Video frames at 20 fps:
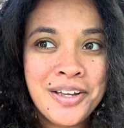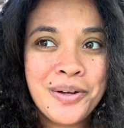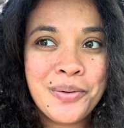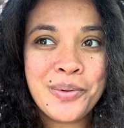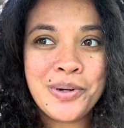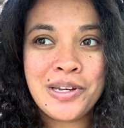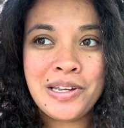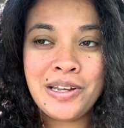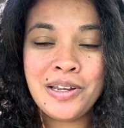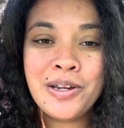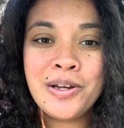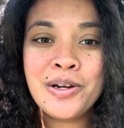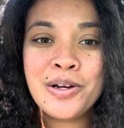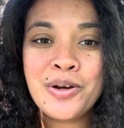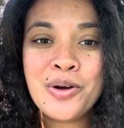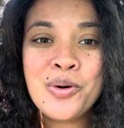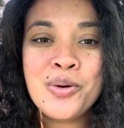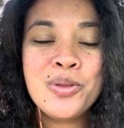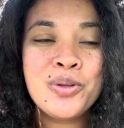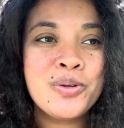when you hear,
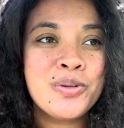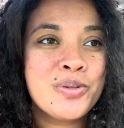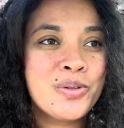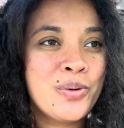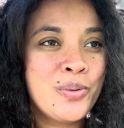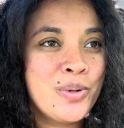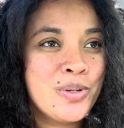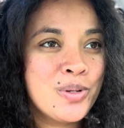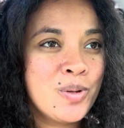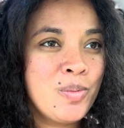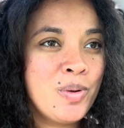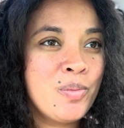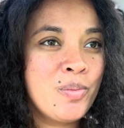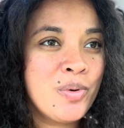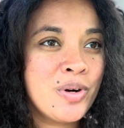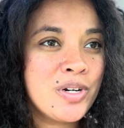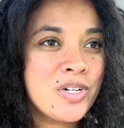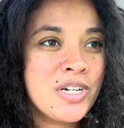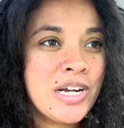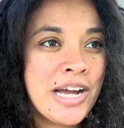oh, there's always going to be
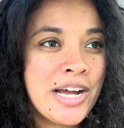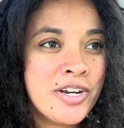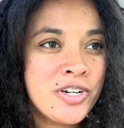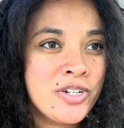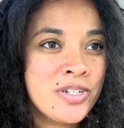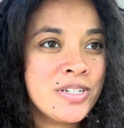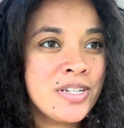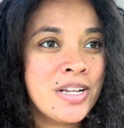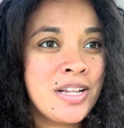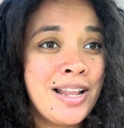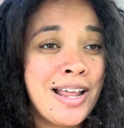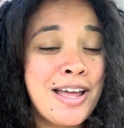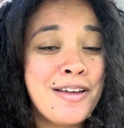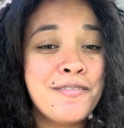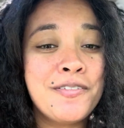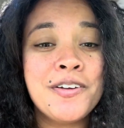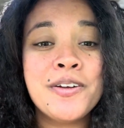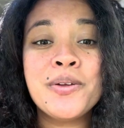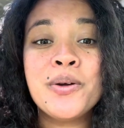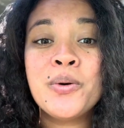more challenges in life,
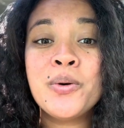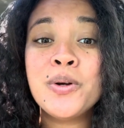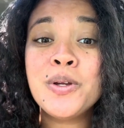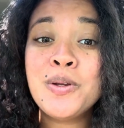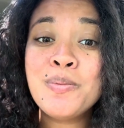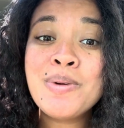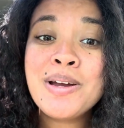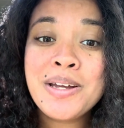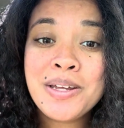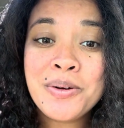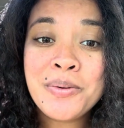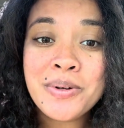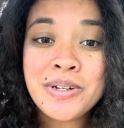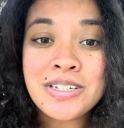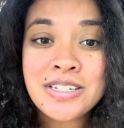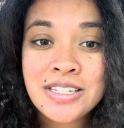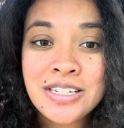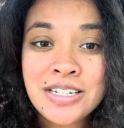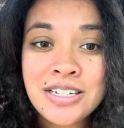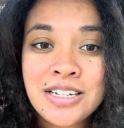you might always
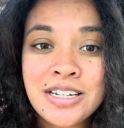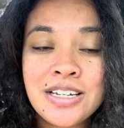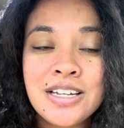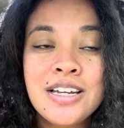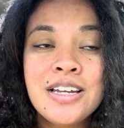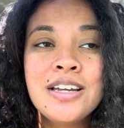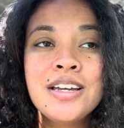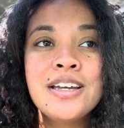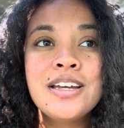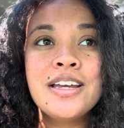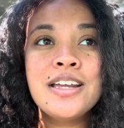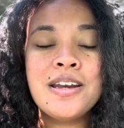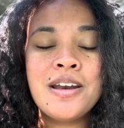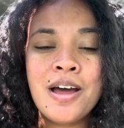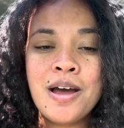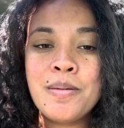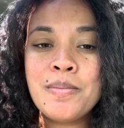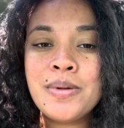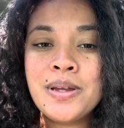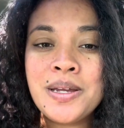think,
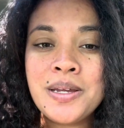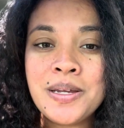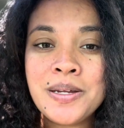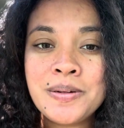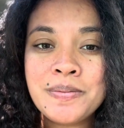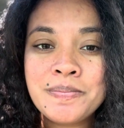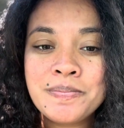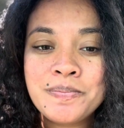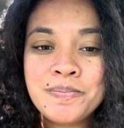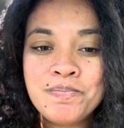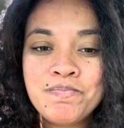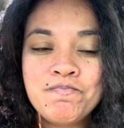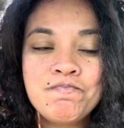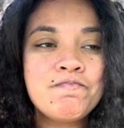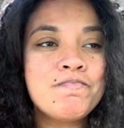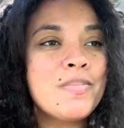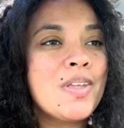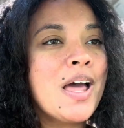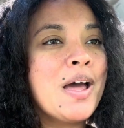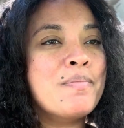not me,
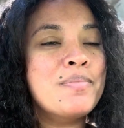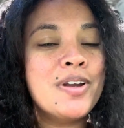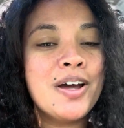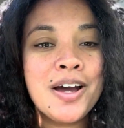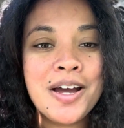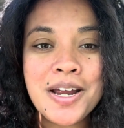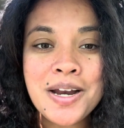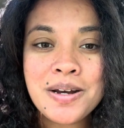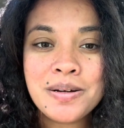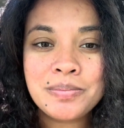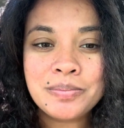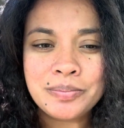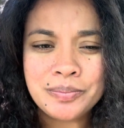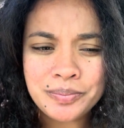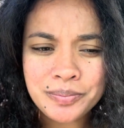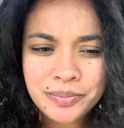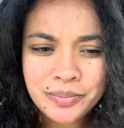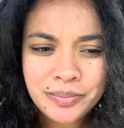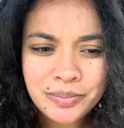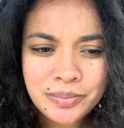I'm done.
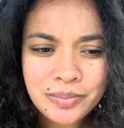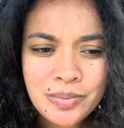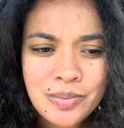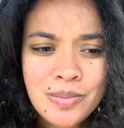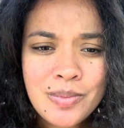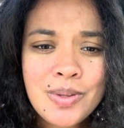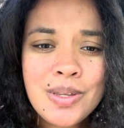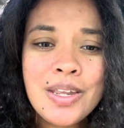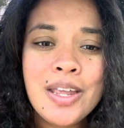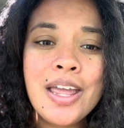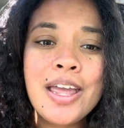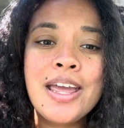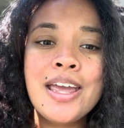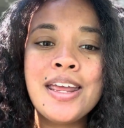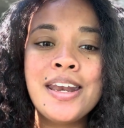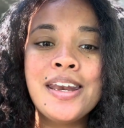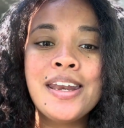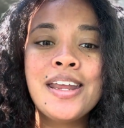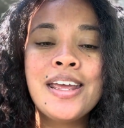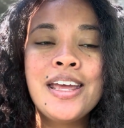
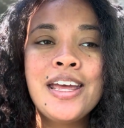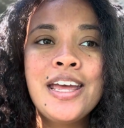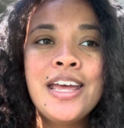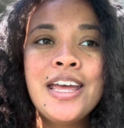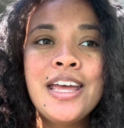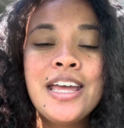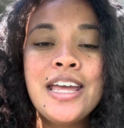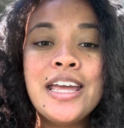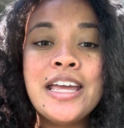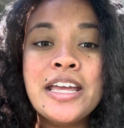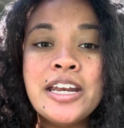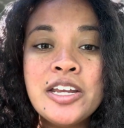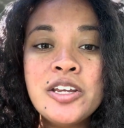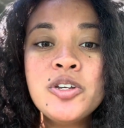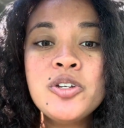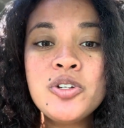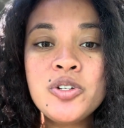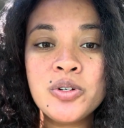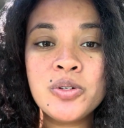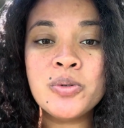And it is
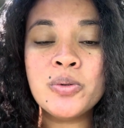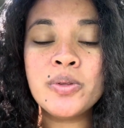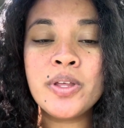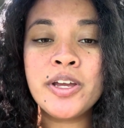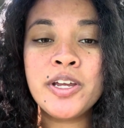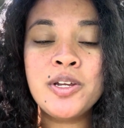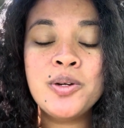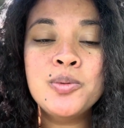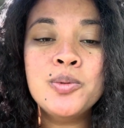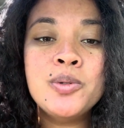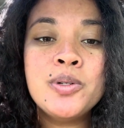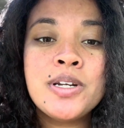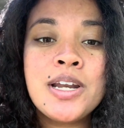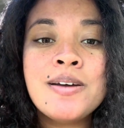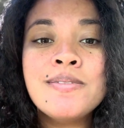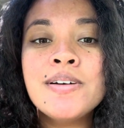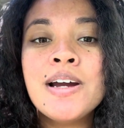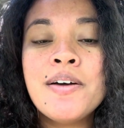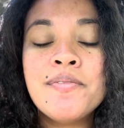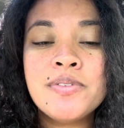true that you will
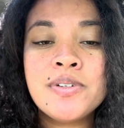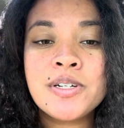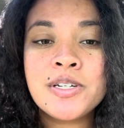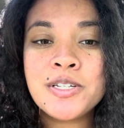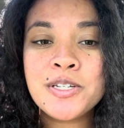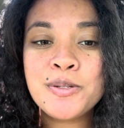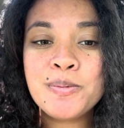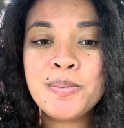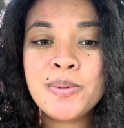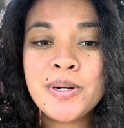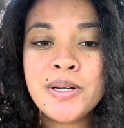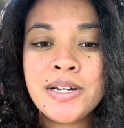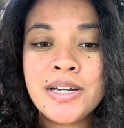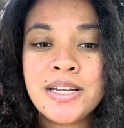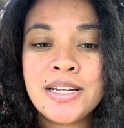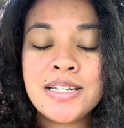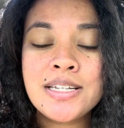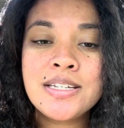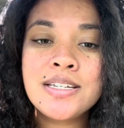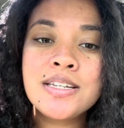never have to
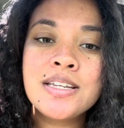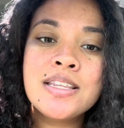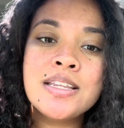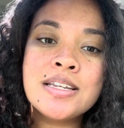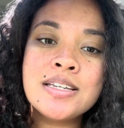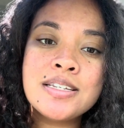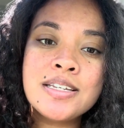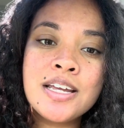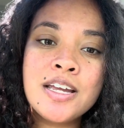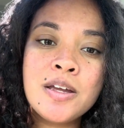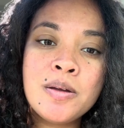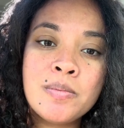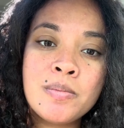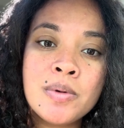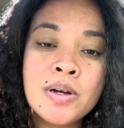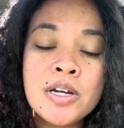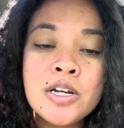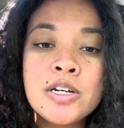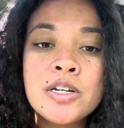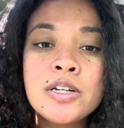experience the same